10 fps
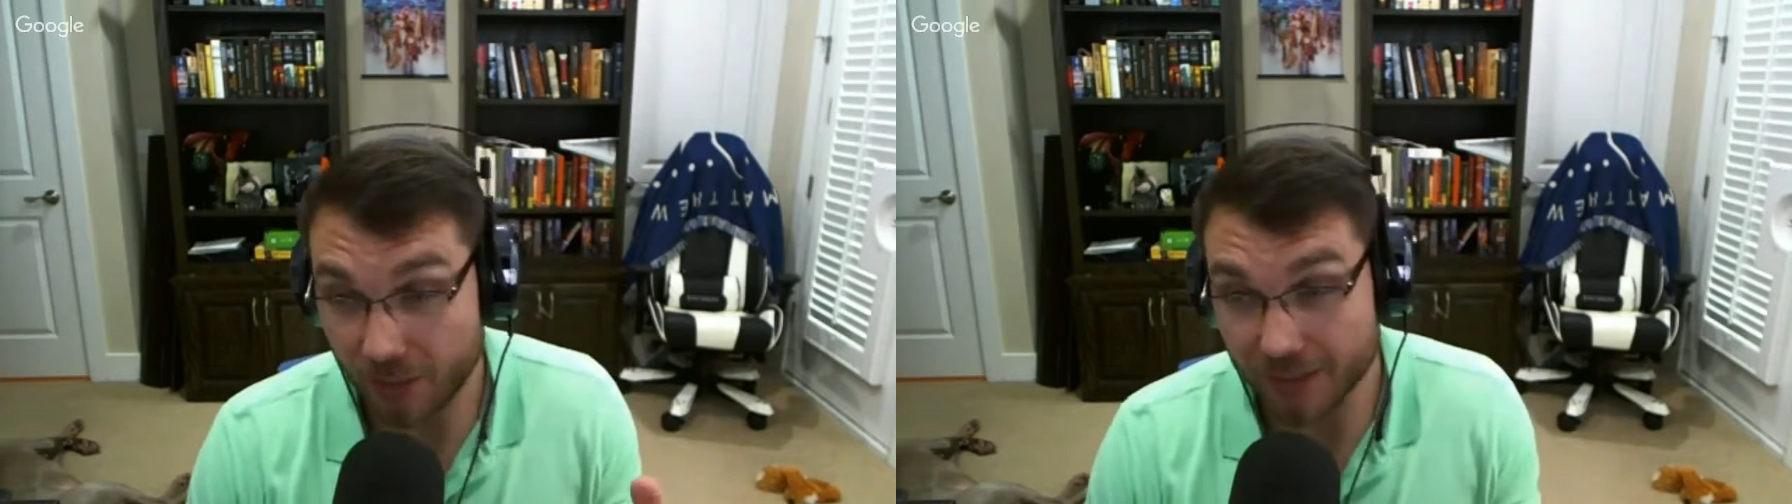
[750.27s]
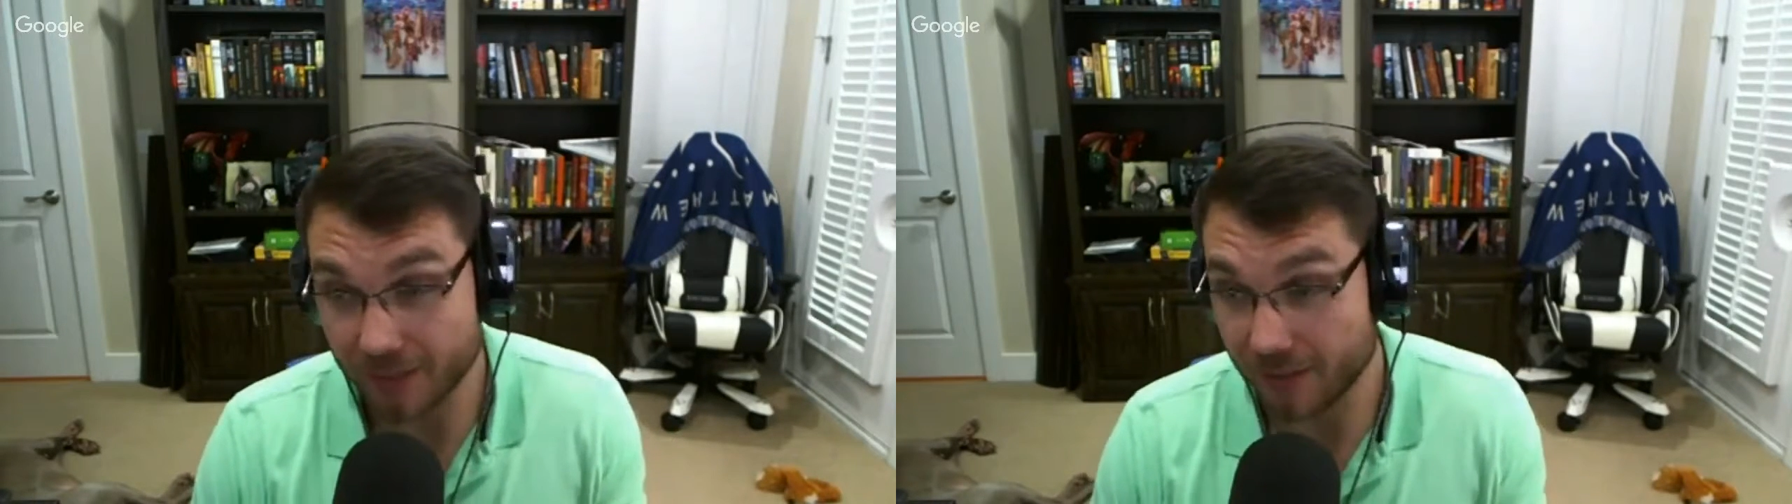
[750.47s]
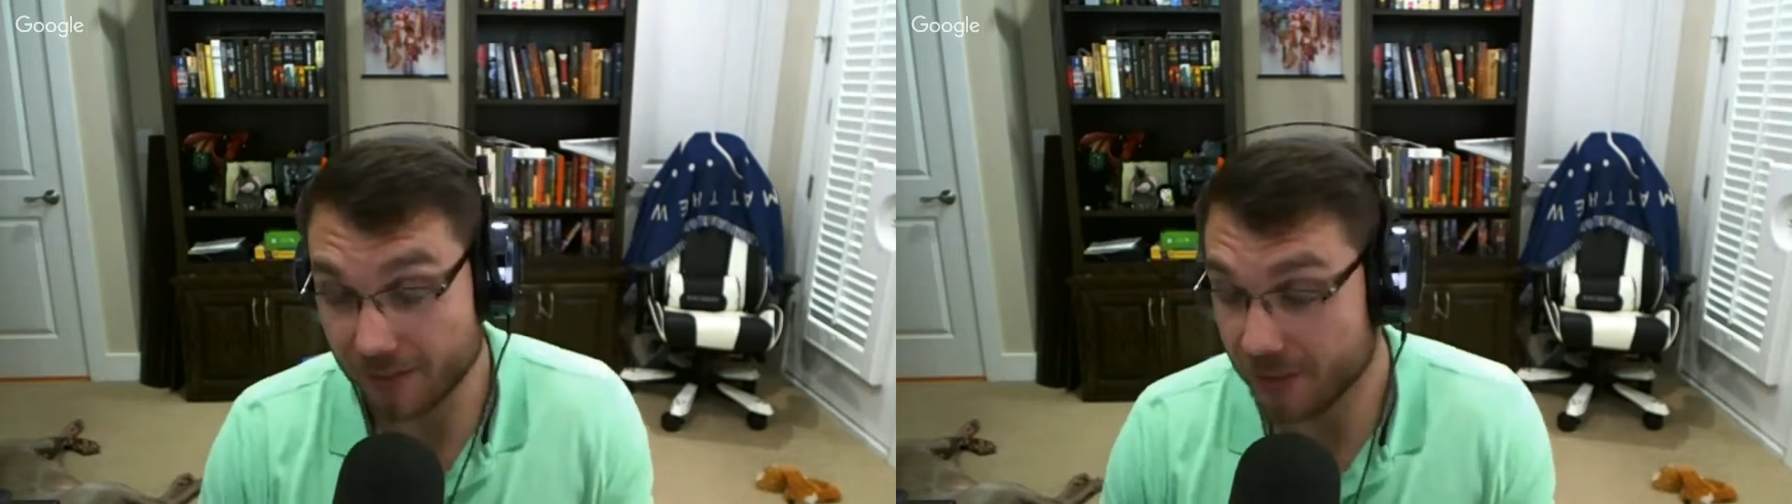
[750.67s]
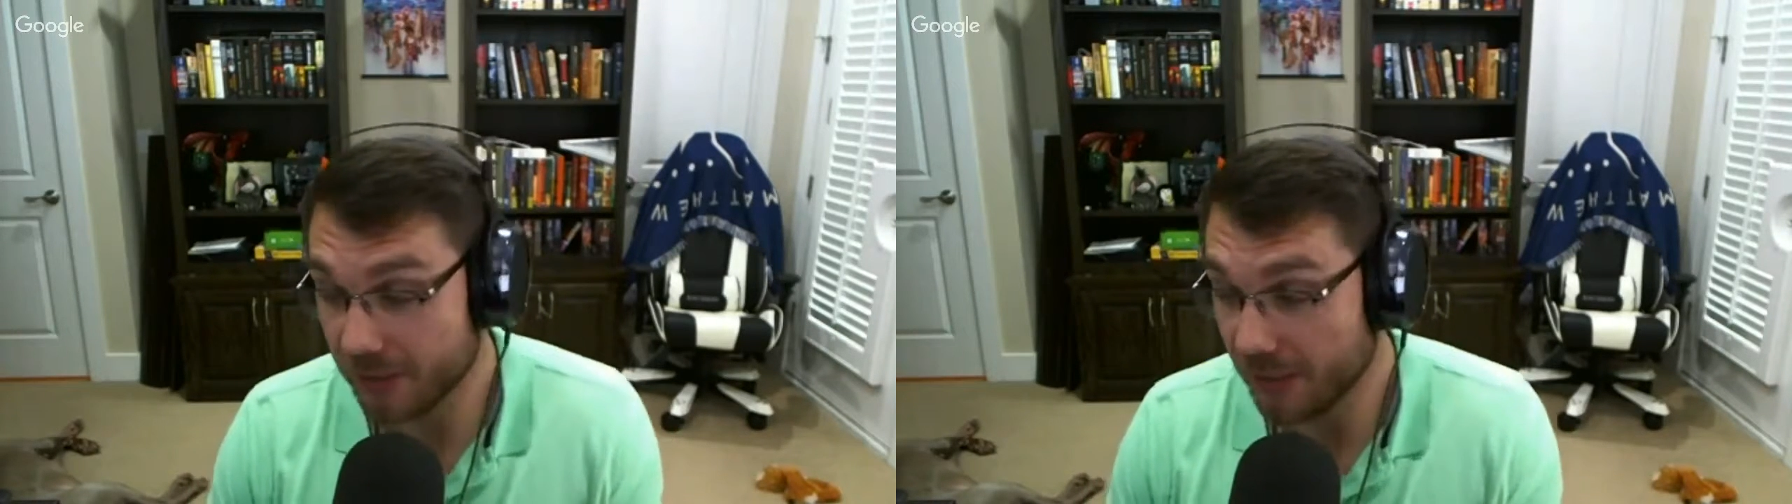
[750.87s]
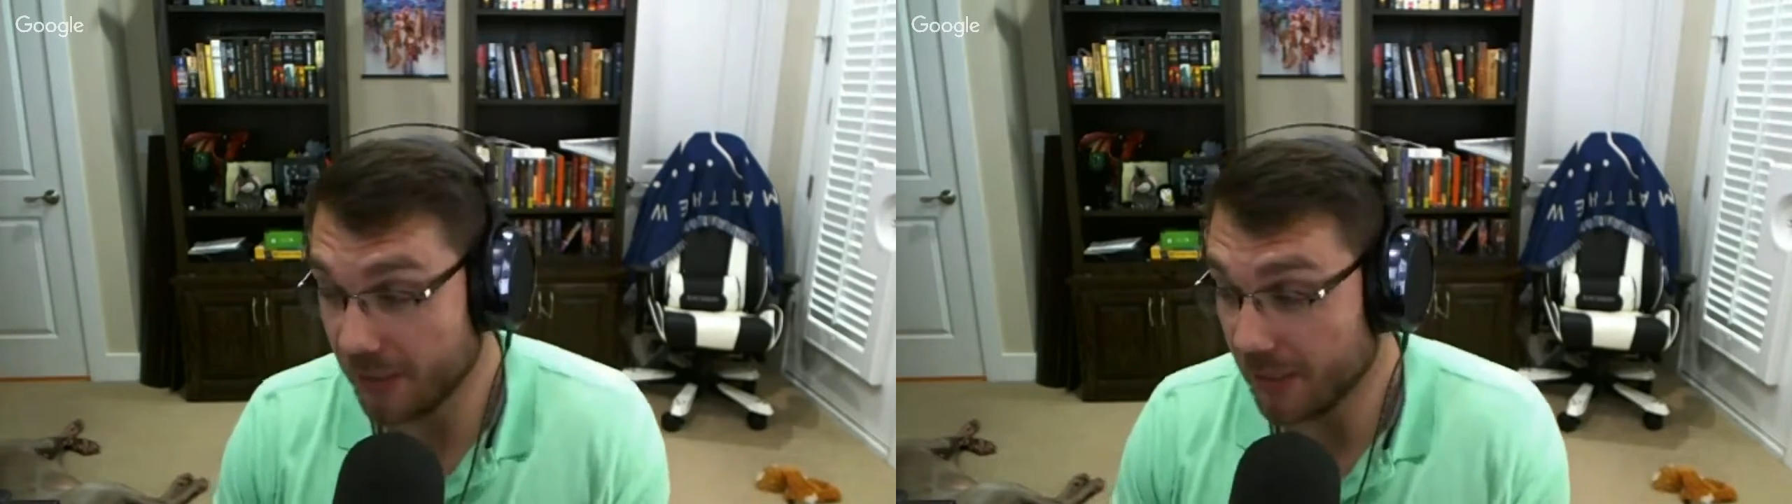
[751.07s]
loved,
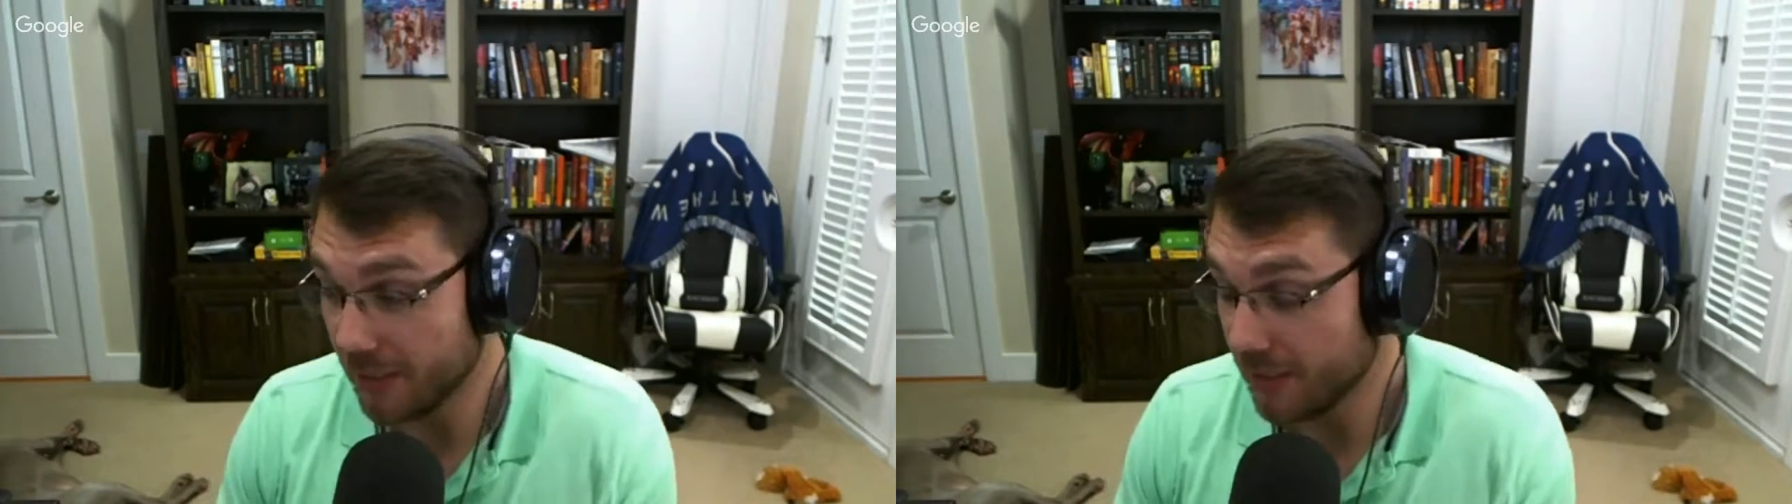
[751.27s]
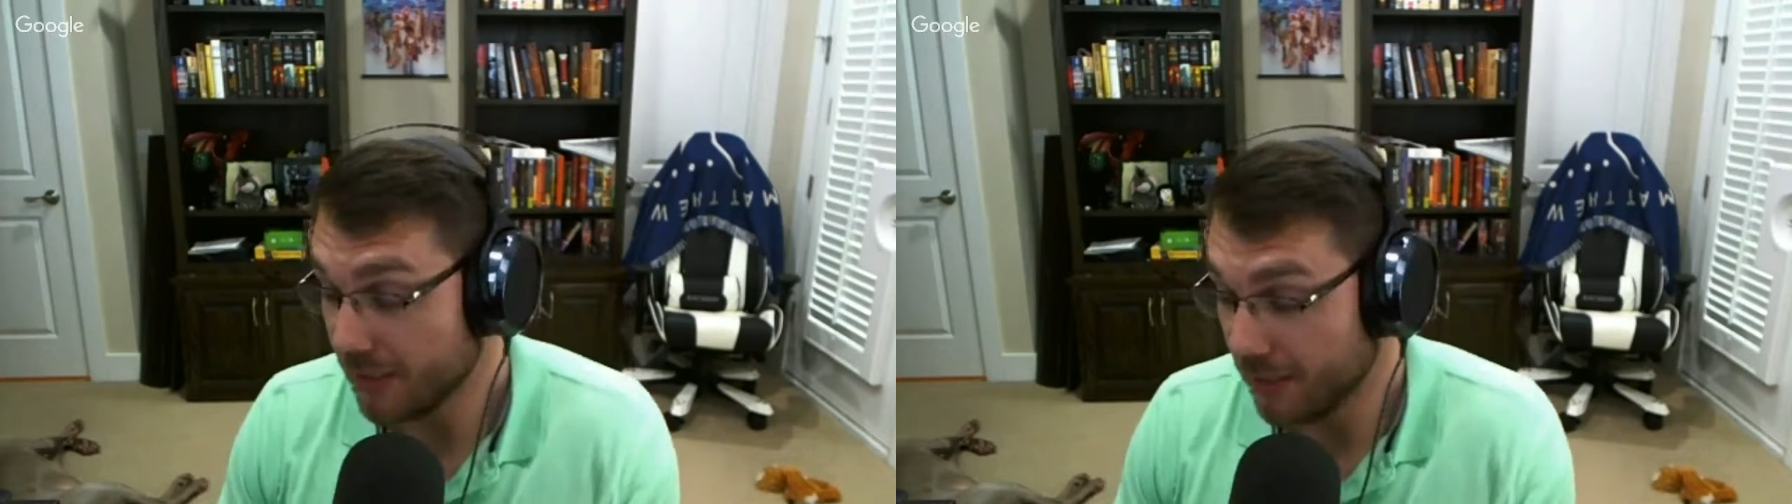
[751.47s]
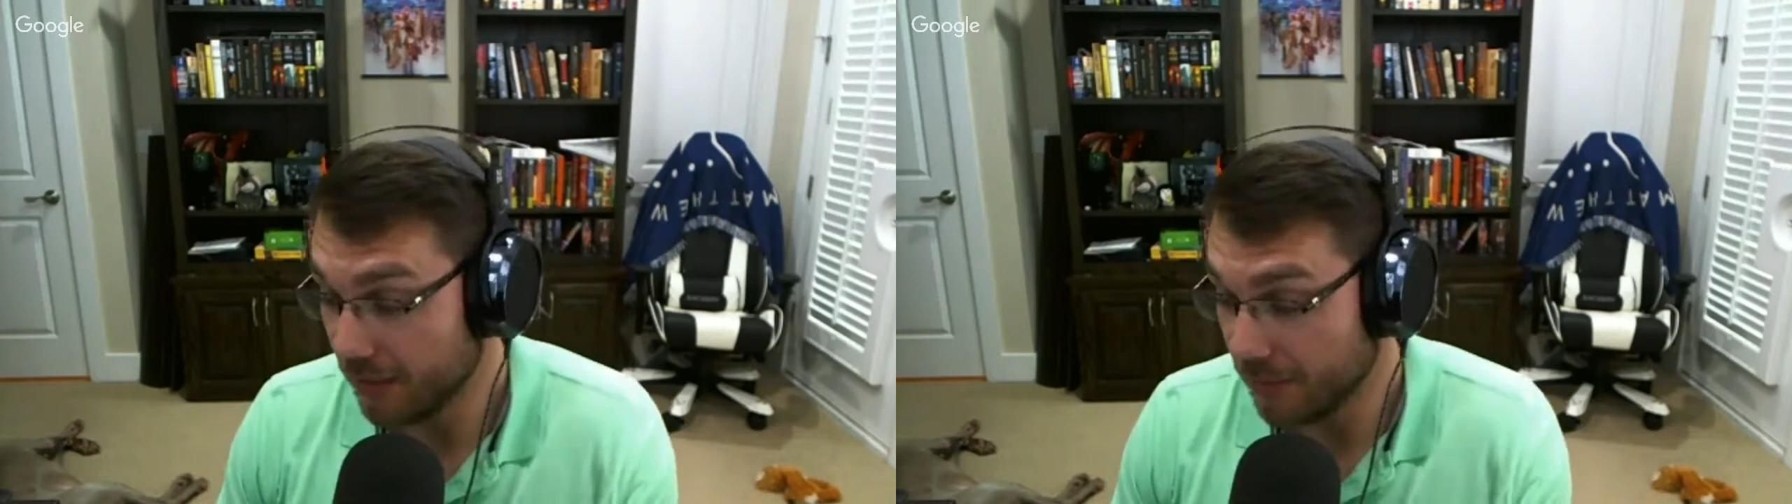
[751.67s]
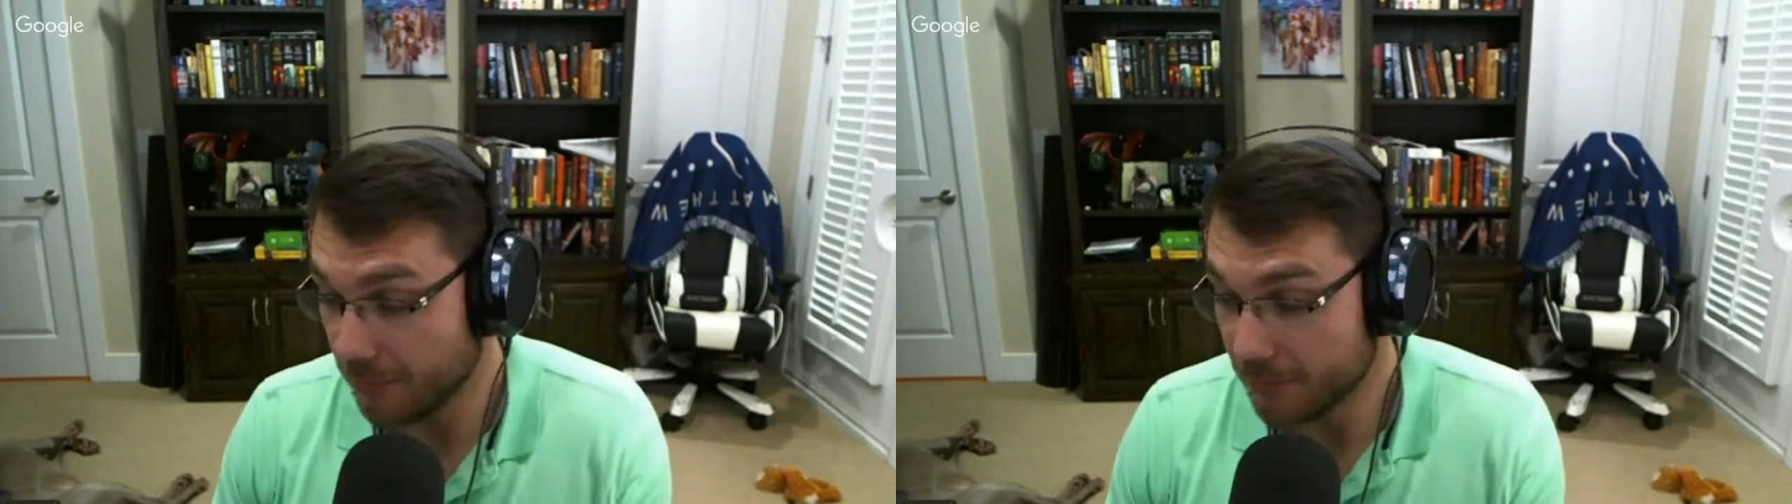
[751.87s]
um,